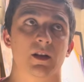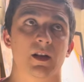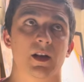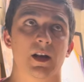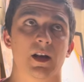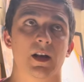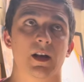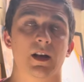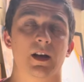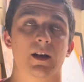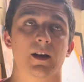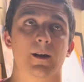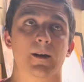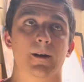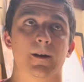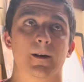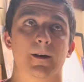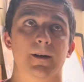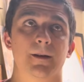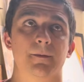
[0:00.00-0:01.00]

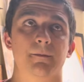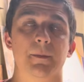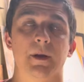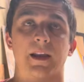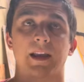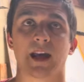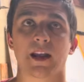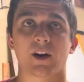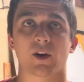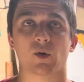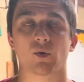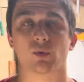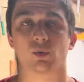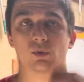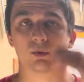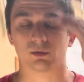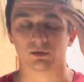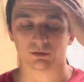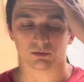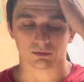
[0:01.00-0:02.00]
uh,
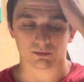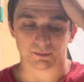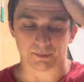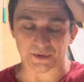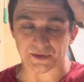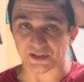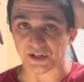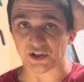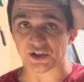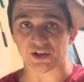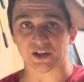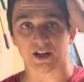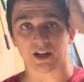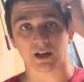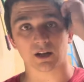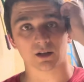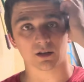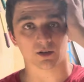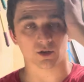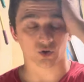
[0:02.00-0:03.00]
mechanical
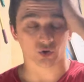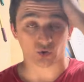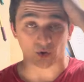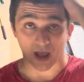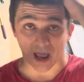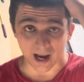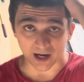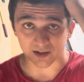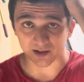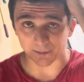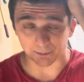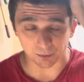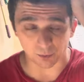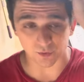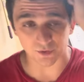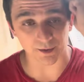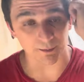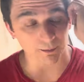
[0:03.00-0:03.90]
positioning to act upon the